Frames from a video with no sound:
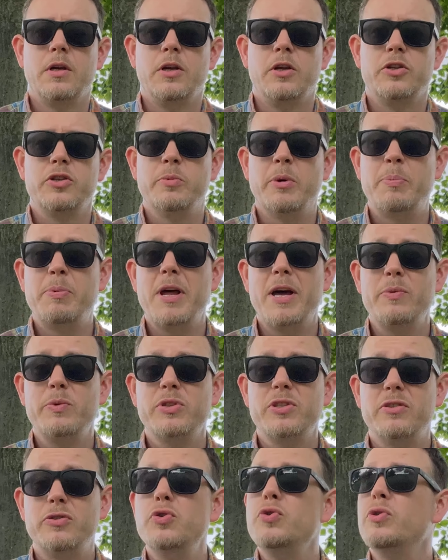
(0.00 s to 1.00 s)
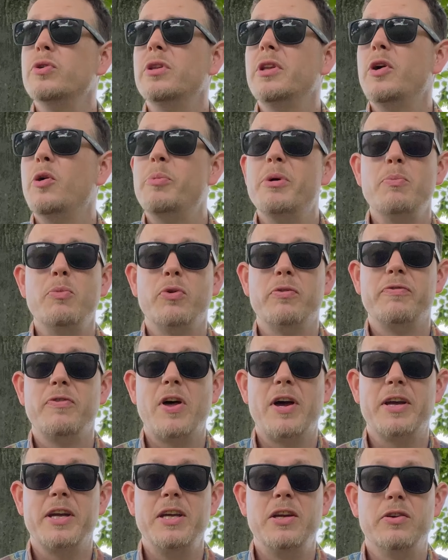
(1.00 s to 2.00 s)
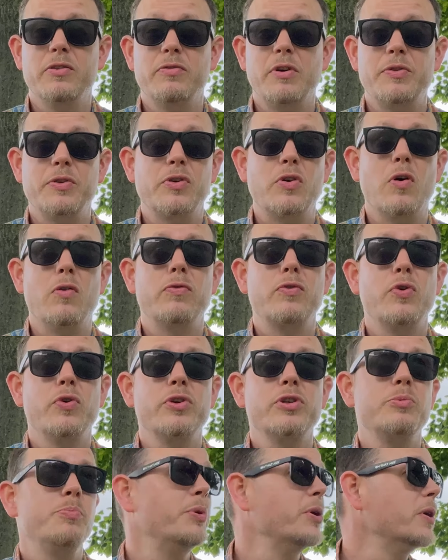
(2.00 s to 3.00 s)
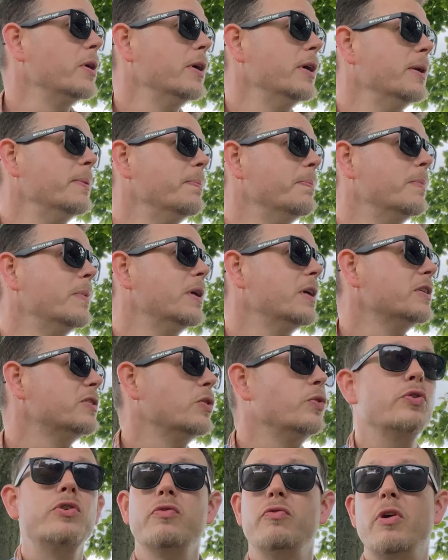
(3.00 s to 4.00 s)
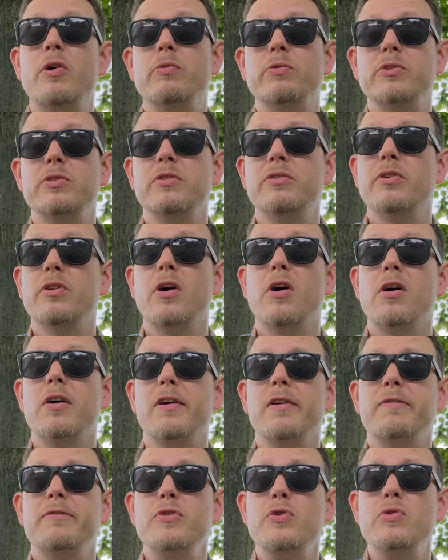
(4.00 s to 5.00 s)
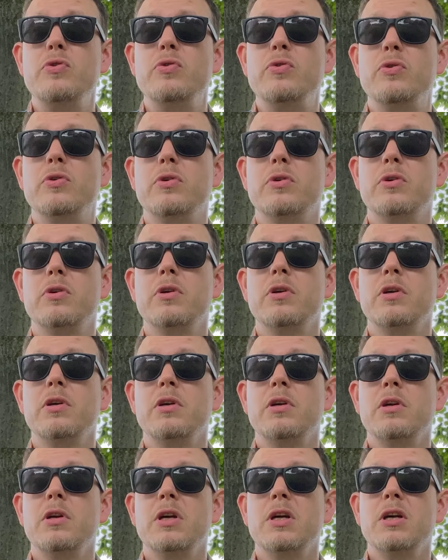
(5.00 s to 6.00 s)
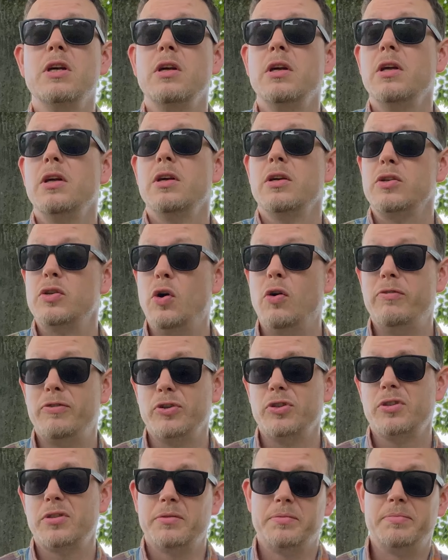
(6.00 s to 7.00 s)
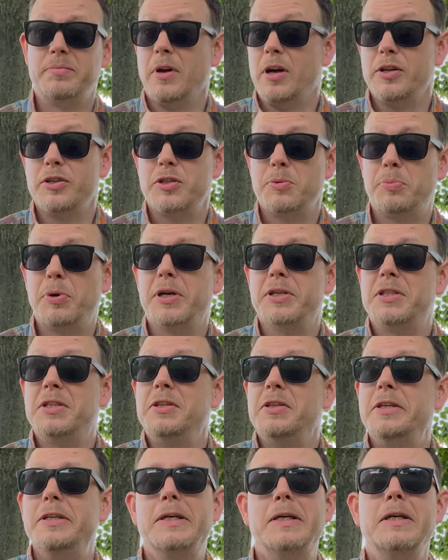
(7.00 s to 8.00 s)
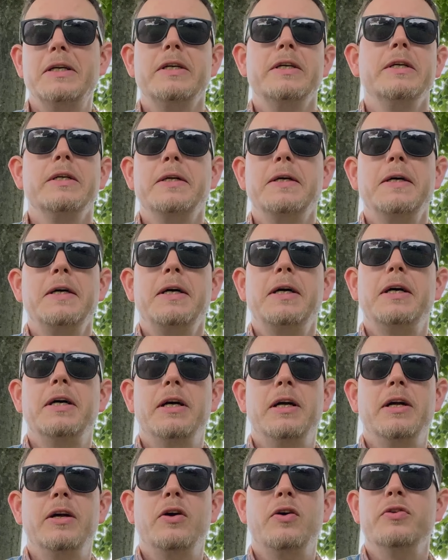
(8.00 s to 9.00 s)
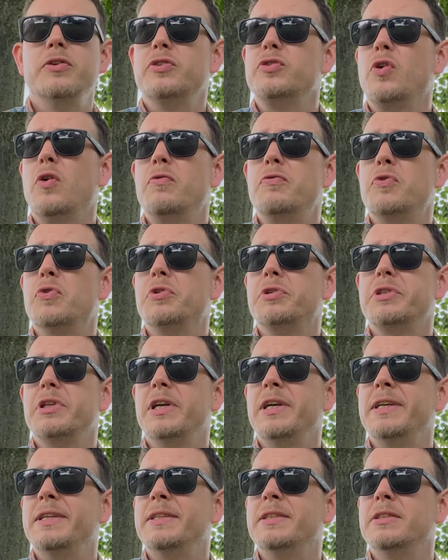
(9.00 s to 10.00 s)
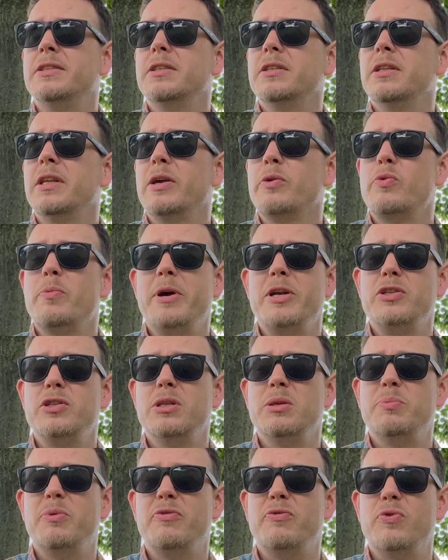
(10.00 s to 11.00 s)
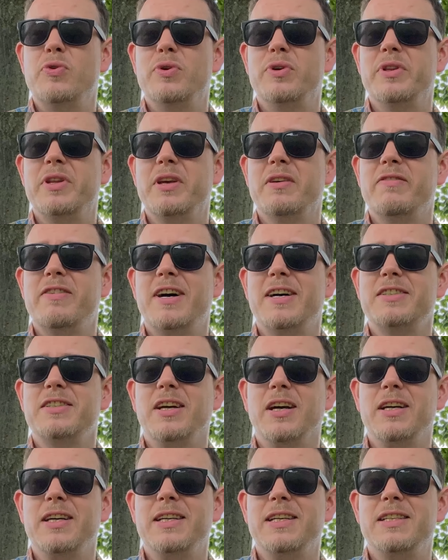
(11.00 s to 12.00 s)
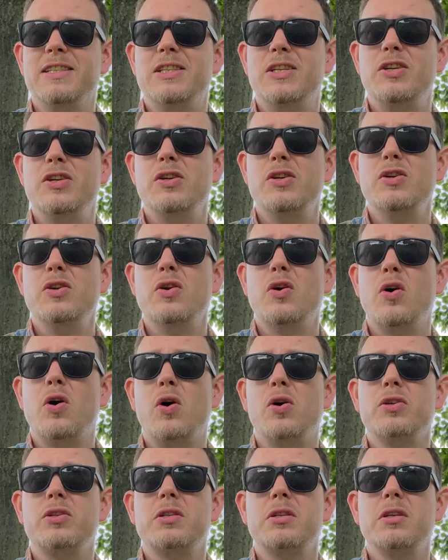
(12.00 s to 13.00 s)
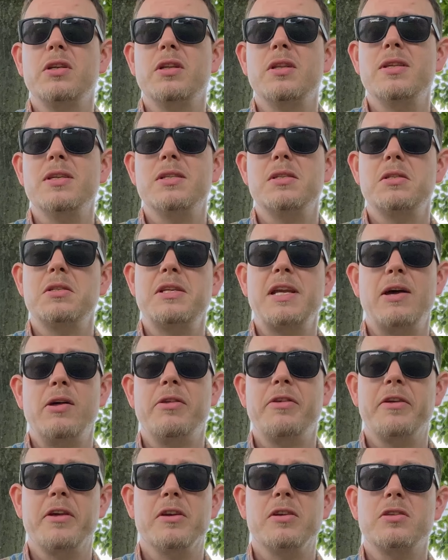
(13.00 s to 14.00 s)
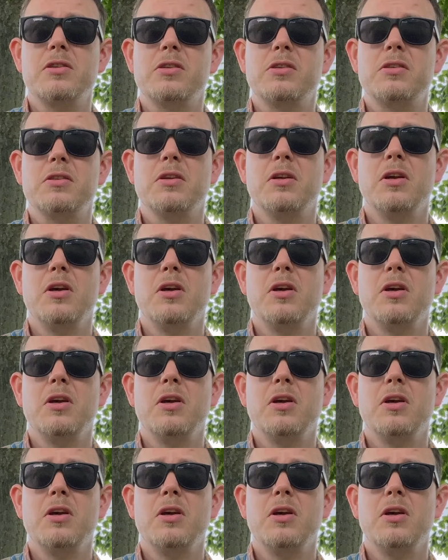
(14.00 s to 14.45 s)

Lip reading: So my plan was to do a little bit more flying here around the golf course, but as I look around, there are a few golfers, unsurprisingly, on this golf course, and like we mentioned before, the Avata is not the stealthiest